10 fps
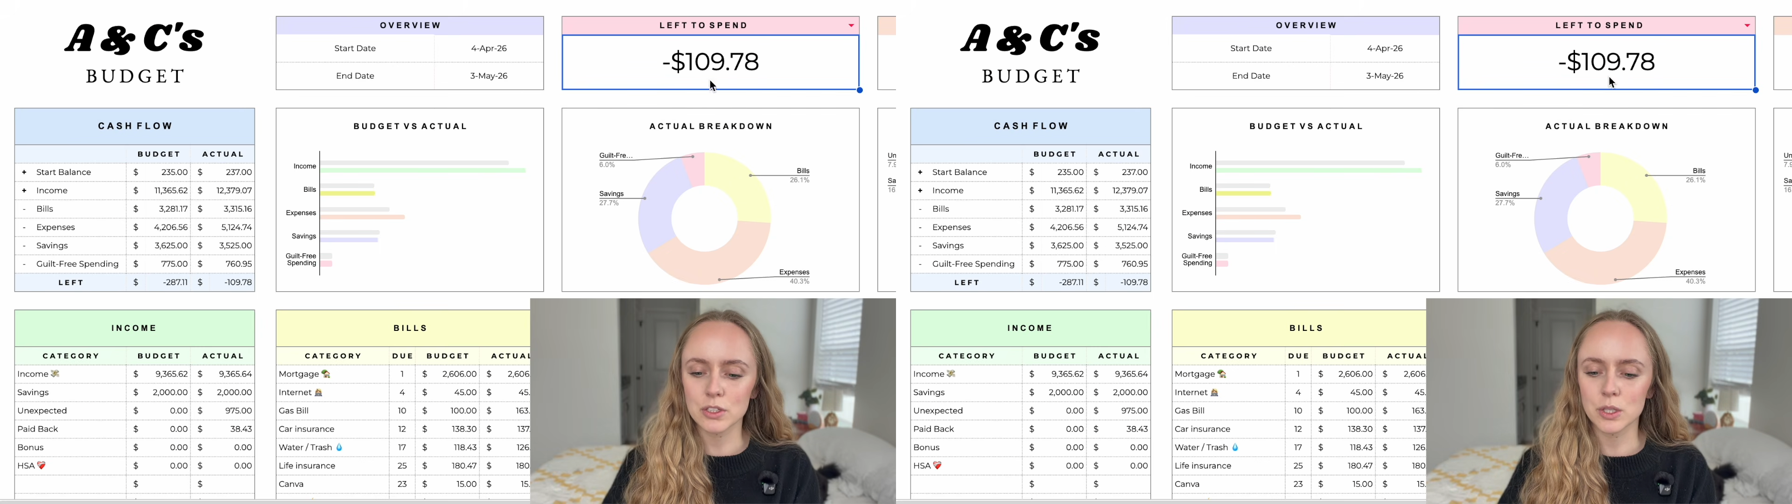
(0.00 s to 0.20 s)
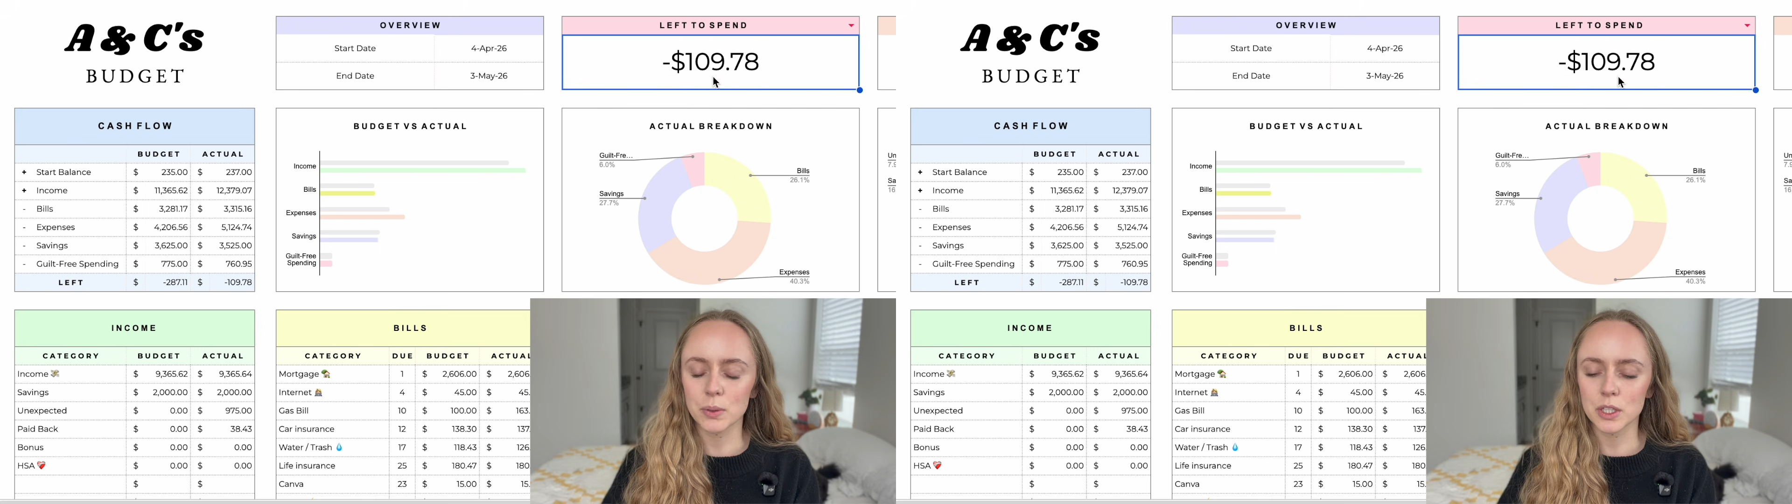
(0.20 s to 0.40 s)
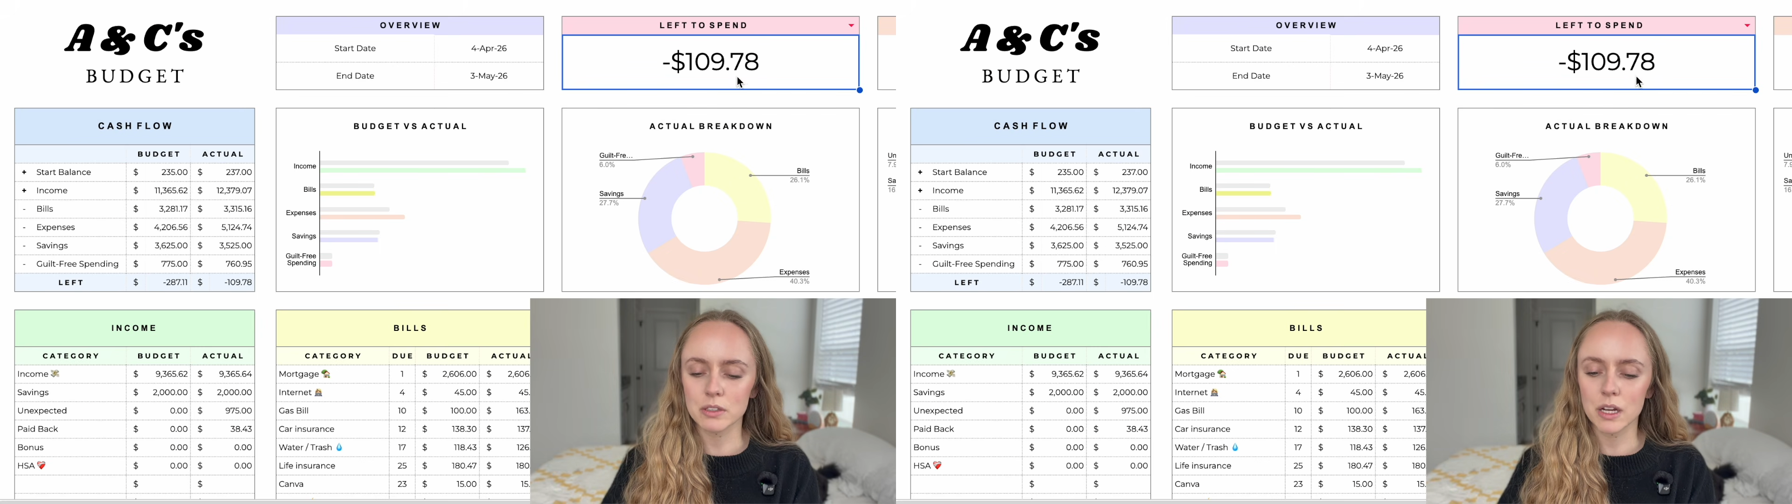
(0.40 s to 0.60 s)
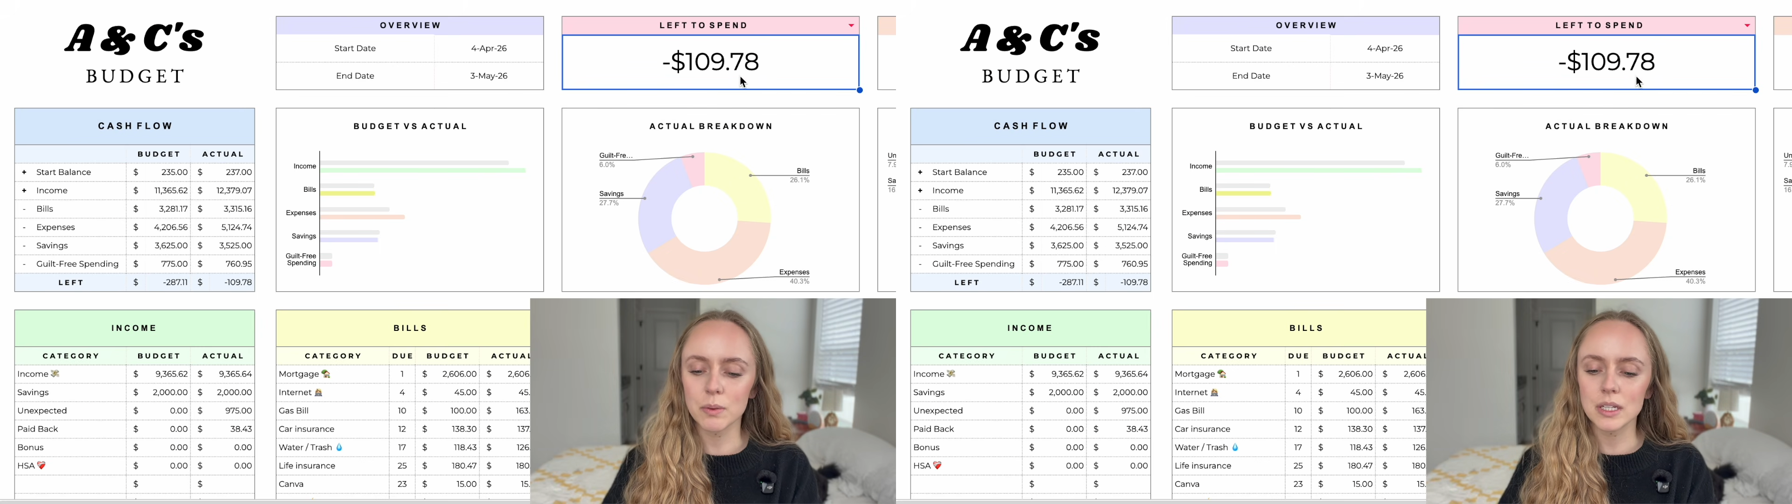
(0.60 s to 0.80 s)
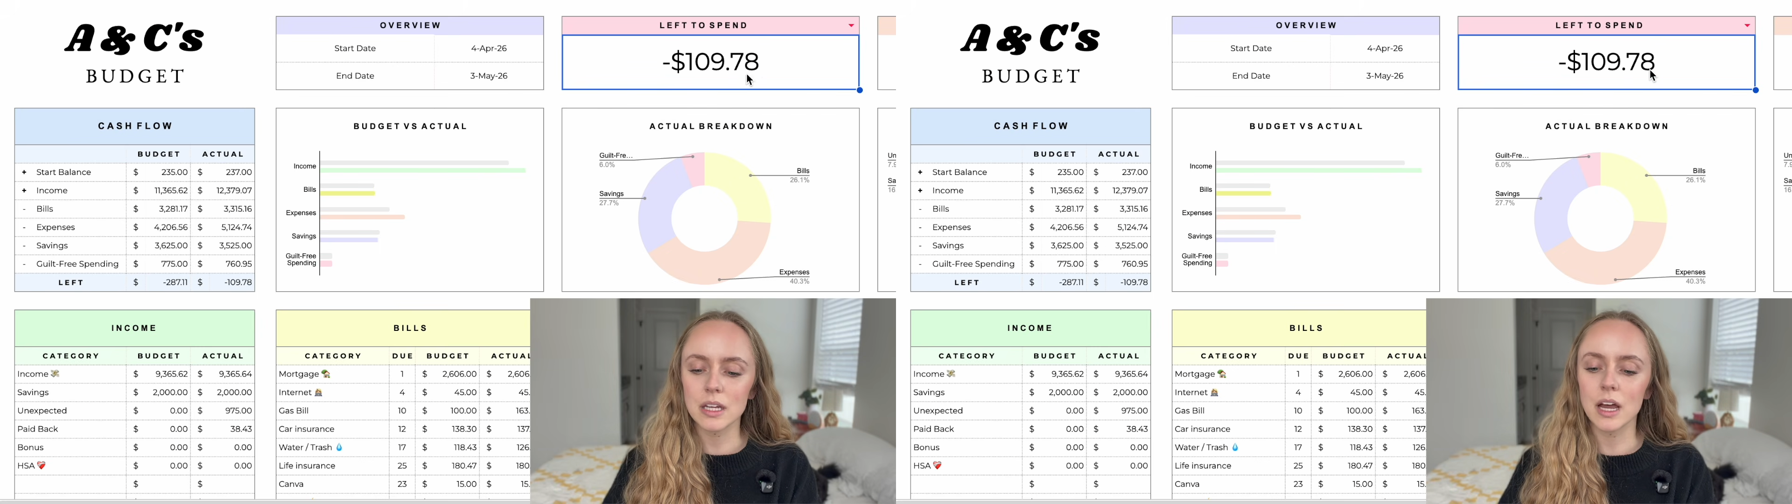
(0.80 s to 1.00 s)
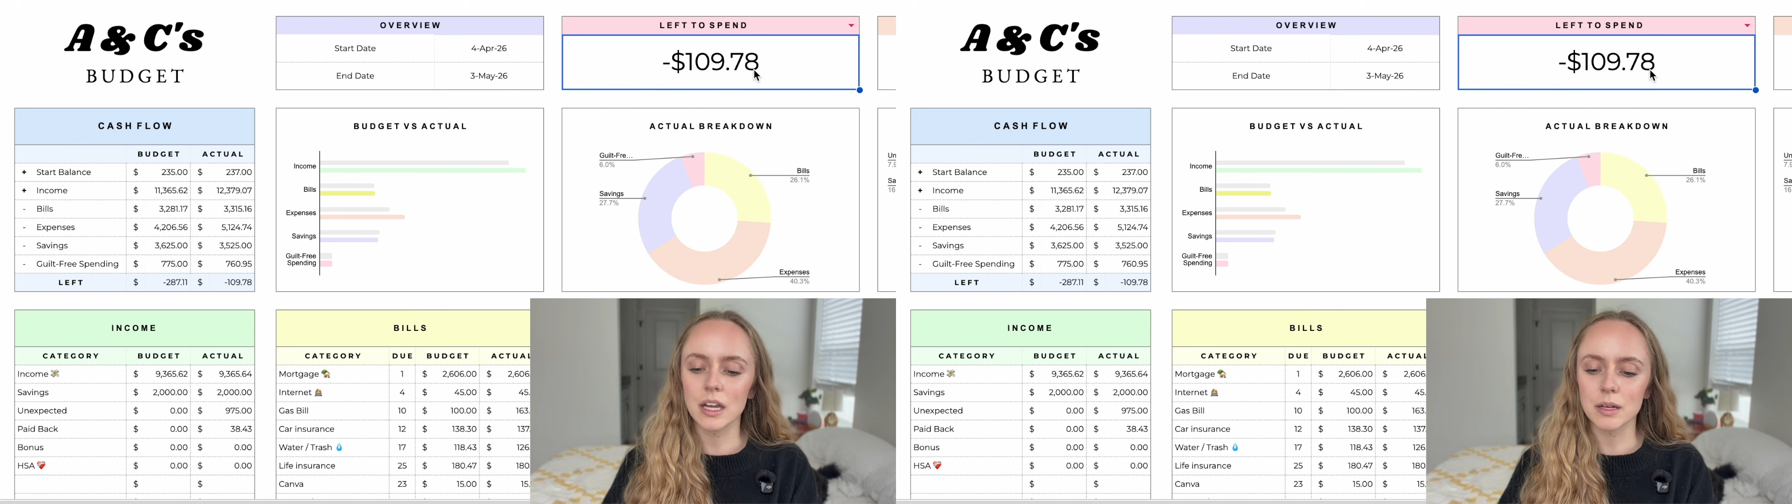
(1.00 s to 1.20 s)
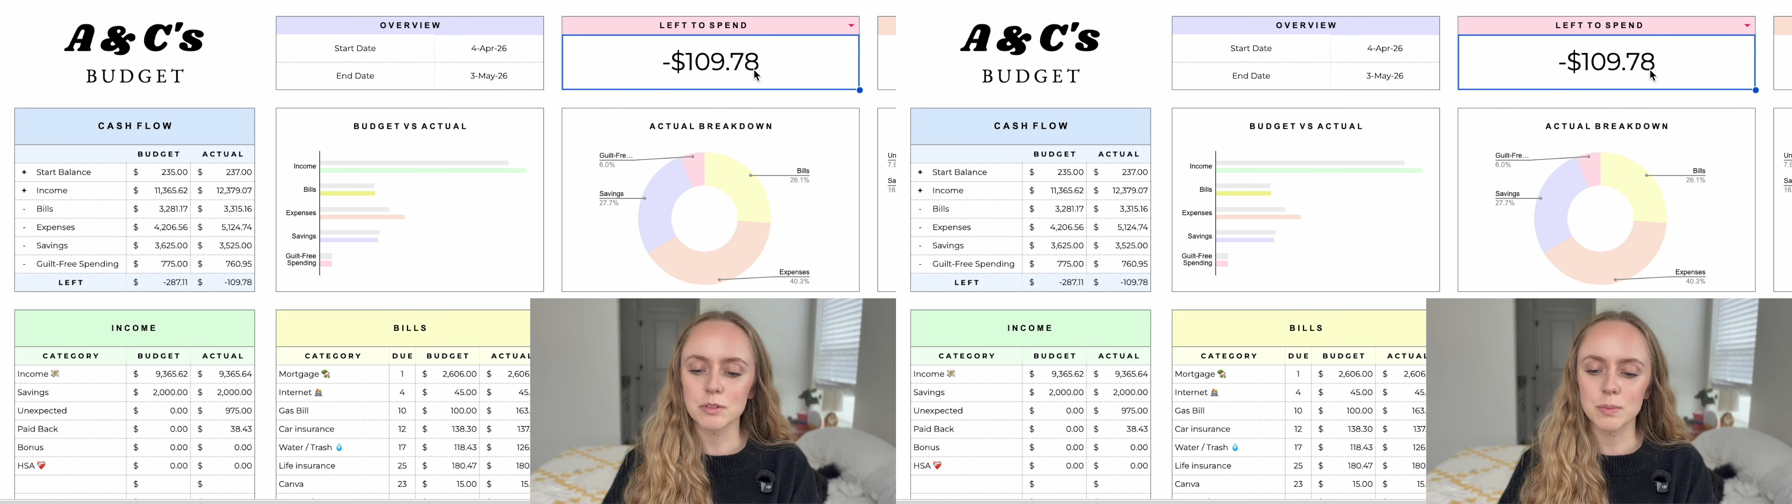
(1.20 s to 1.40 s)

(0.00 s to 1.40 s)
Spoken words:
So it looks like we did end up